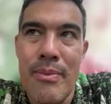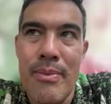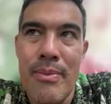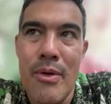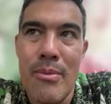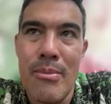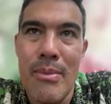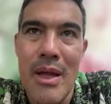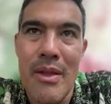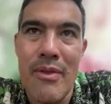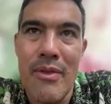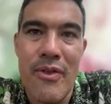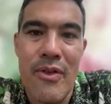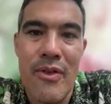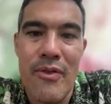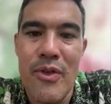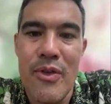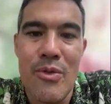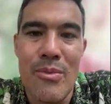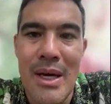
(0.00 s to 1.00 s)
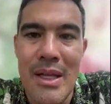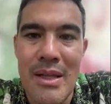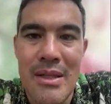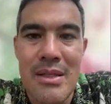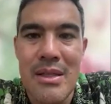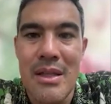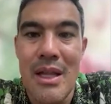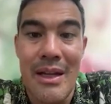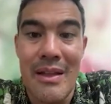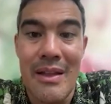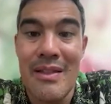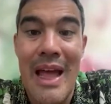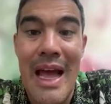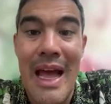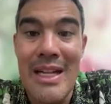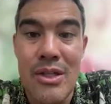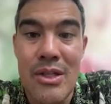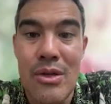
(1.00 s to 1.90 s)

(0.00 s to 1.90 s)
per month for a few months, like that's